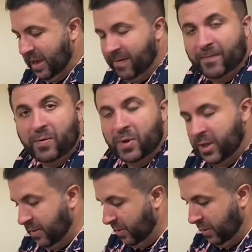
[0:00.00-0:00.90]

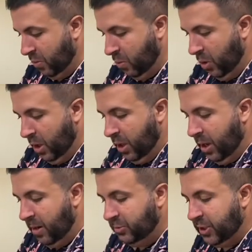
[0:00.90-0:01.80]
everyone, so
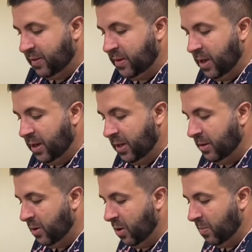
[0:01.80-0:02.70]
I'm just
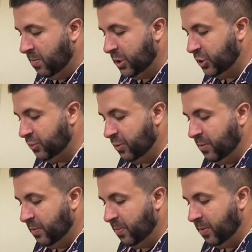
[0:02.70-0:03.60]
cutting our
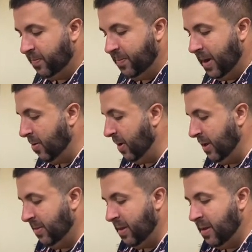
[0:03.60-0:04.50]
mushrooms,
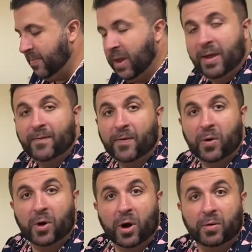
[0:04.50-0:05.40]
preparing them
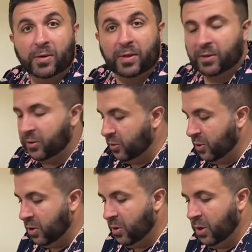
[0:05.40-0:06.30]
for our
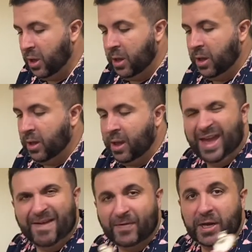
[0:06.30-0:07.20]
risotto.
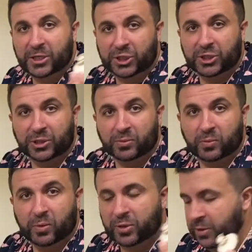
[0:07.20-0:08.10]
Half an inch
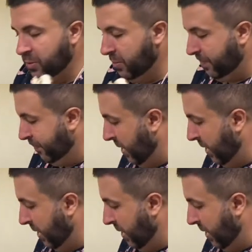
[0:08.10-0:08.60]
would do.